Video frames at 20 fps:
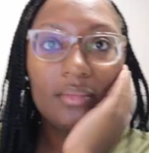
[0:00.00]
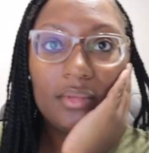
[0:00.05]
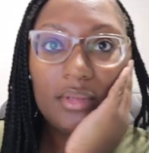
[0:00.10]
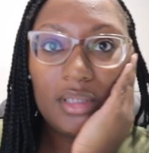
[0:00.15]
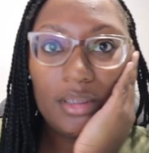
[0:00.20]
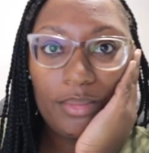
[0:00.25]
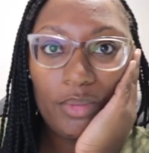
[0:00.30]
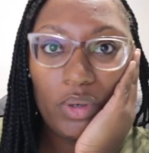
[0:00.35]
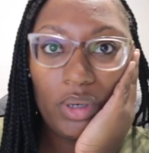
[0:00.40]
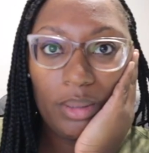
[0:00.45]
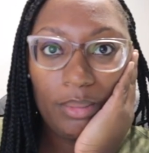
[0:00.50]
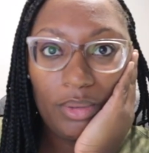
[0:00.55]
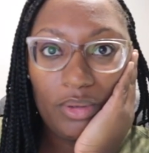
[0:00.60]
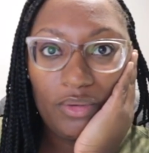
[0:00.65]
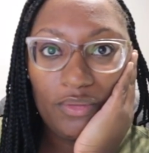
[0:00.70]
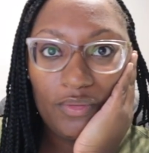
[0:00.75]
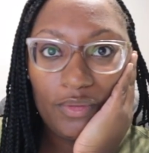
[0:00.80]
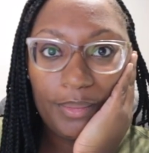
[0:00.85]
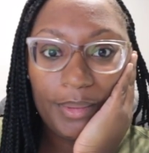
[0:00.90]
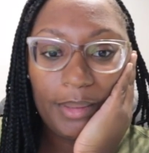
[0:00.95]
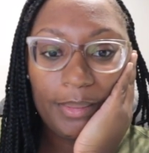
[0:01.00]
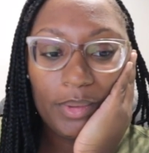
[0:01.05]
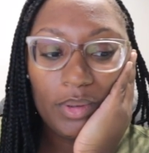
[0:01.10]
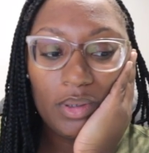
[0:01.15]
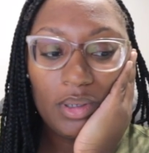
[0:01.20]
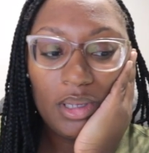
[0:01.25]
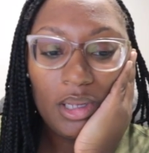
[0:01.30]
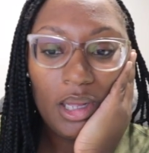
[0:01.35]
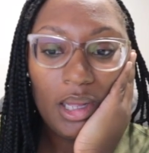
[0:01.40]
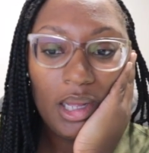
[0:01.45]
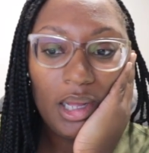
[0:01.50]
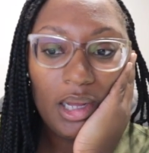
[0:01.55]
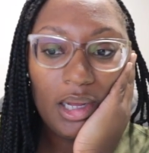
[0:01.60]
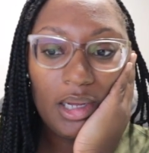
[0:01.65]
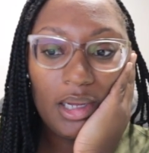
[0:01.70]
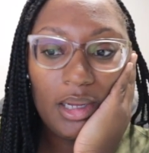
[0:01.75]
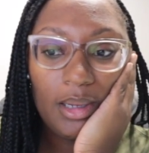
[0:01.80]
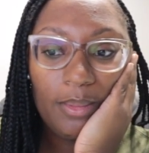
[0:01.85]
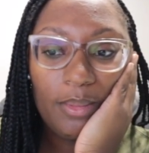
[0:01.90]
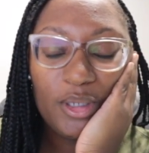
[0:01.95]
Good morning, beautiful people.
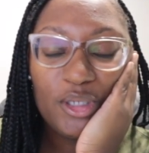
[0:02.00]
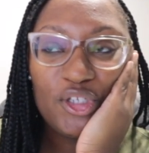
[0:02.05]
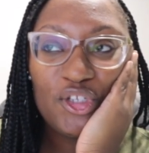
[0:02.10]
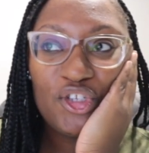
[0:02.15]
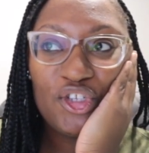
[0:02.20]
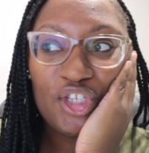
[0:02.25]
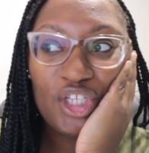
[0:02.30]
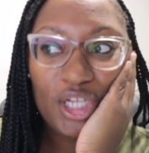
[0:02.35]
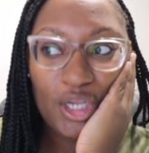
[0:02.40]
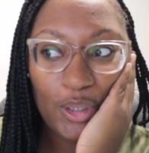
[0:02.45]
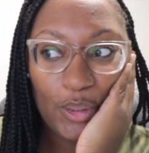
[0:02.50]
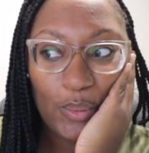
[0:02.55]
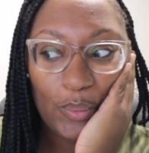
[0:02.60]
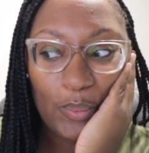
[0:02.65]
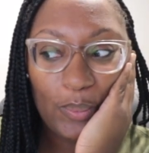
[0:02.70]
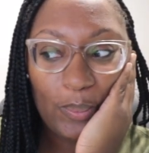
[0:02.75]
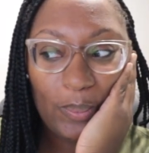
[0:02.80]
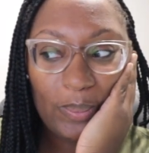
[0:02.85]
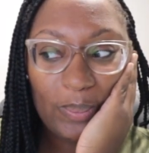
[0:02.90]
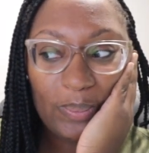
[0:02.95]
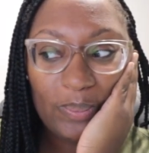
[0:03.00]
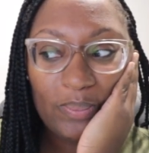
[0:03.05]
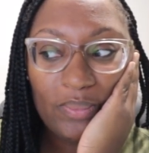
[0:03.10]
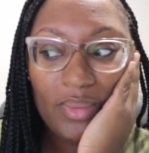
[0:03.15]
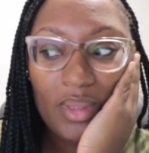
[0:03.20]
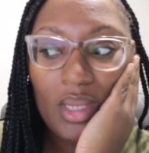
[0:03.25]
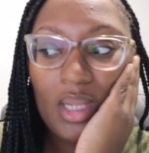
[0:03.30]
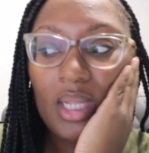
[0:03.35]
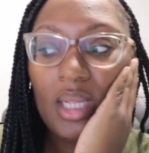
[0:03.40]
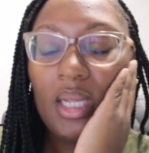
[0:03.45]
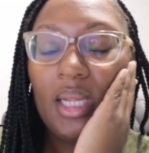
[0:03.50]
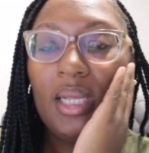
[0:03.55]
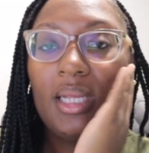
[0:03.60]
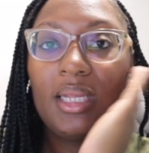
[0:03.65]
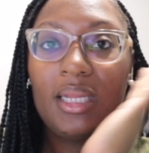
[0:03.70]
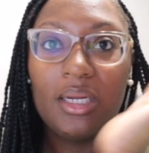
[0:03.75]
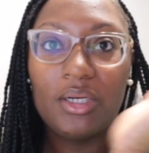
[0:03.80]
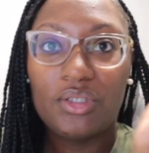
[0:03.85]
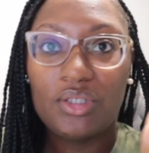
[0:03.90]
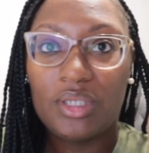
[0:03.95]
So
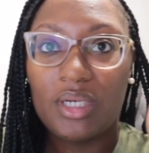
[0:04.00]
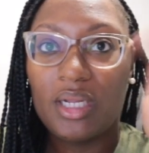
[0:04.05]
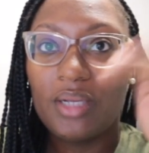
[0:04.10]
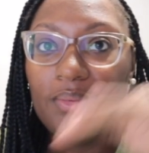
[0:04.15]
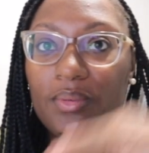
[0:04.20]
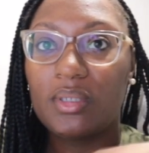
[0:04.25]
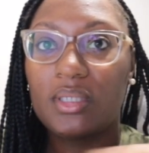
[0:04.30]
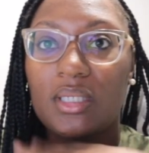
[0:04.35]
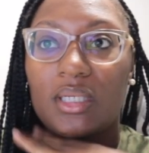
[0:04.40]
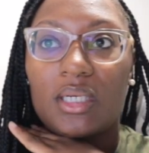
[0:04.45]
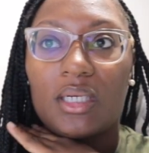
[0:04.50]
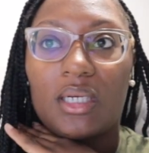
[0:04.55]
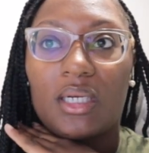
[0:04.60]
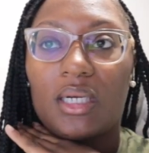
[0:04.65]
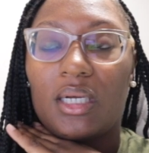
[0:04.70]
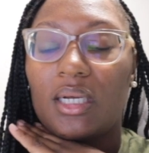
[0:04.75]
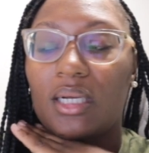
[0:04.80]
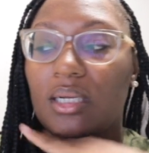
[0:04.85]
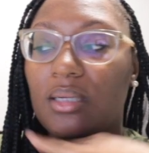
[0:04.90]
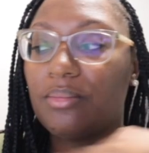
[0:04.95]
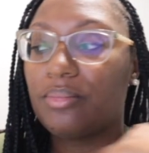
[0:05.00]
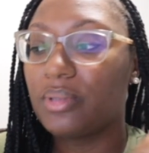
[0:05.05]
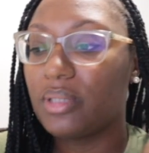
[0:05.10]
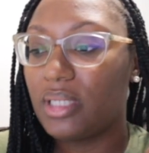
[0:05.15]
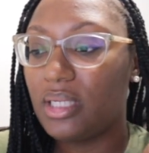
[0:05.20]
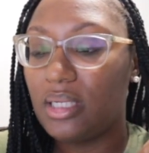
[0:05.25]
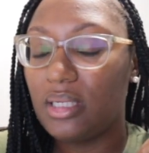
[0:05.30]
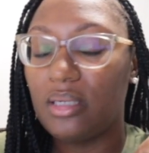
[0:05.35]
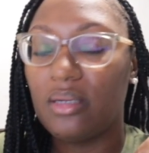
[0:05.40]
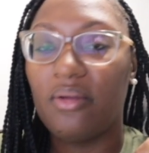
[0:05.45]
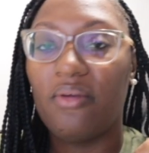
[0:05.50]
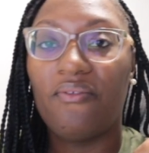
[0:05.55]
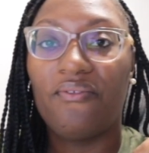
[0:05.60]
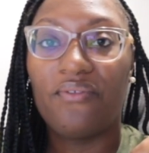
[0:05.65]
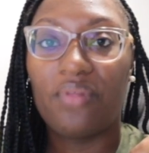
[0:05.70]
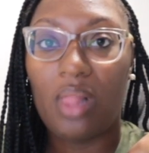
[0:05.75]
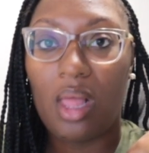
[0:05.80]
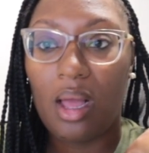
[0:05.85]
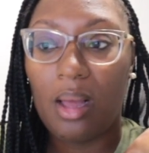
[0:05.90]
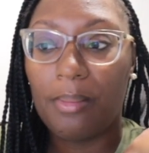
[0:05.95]
yesterday was a complete
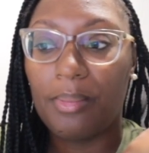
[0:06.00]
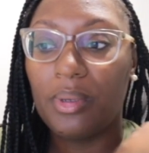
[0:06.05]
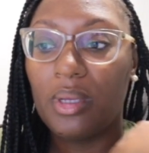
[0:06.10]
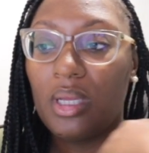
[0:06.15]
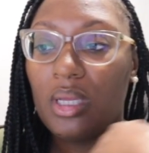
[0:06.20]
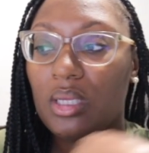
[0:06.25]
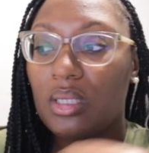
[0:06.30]
flop.